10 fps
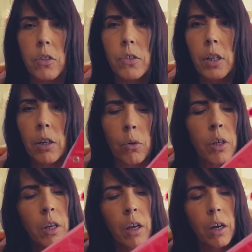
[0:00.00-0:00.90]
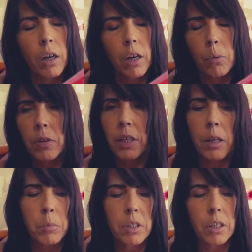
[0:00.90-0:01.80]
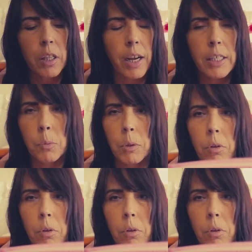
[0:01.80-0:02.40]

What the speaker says: So when they come into class, we will